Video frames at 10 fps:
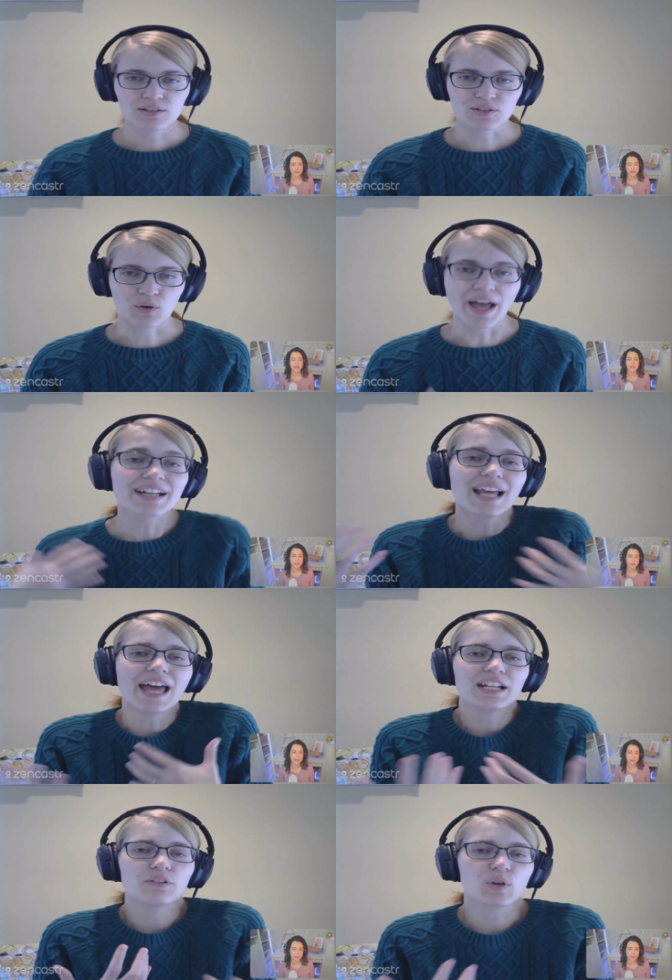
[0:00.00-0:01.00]
So
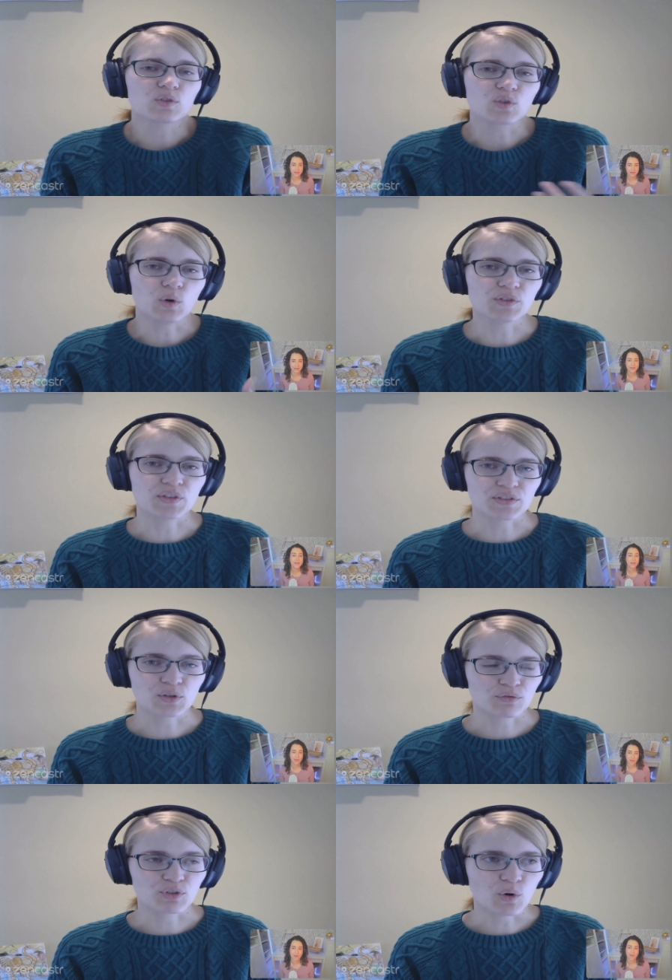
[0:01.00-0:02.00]
any of those goals that
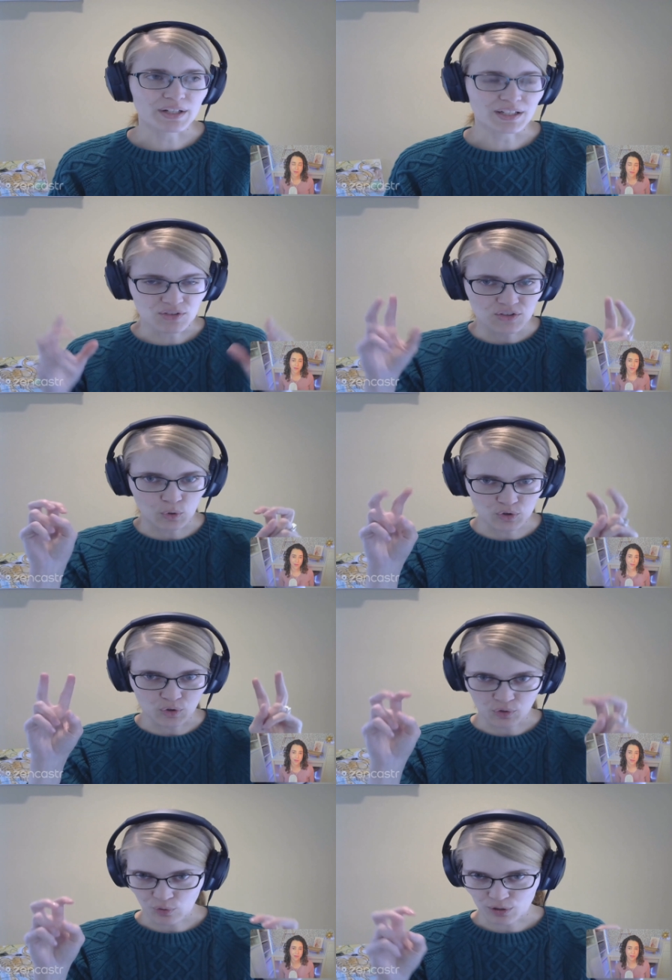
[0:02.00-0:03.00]
sort of go against
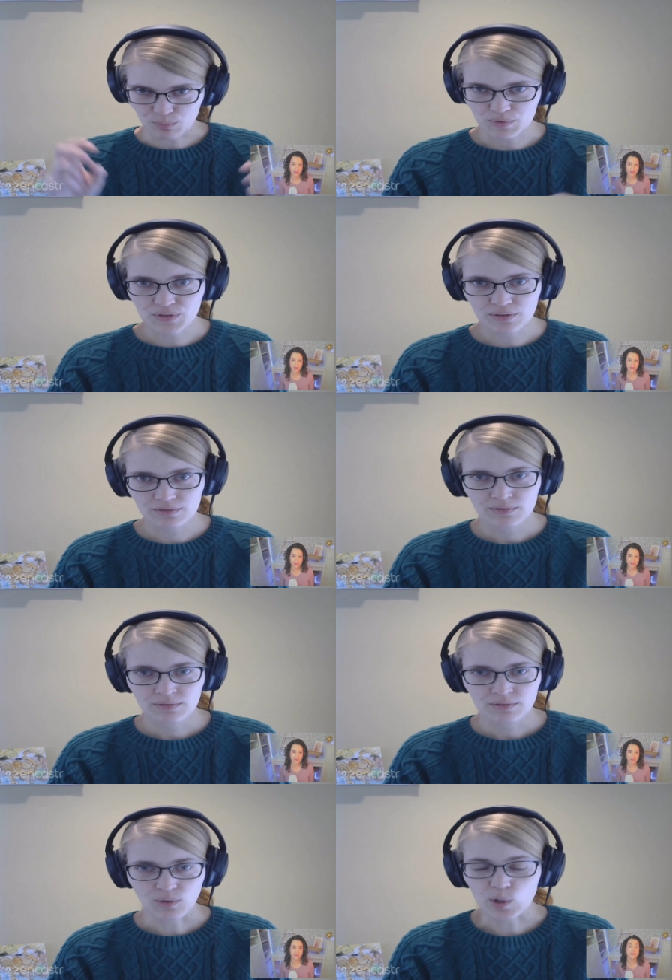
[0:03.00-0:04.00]
social norms
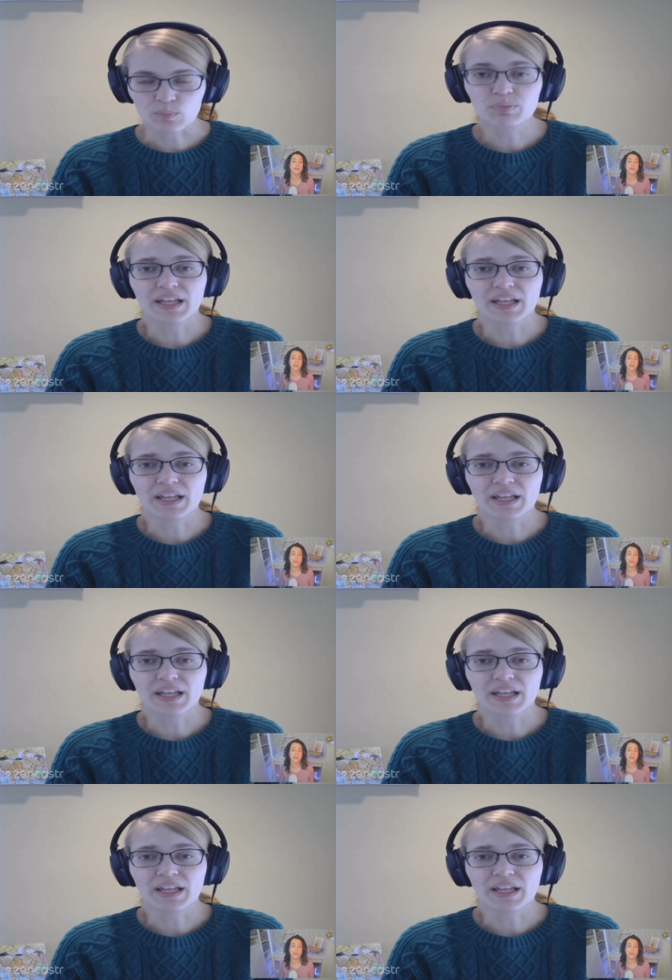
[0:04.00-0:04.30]
or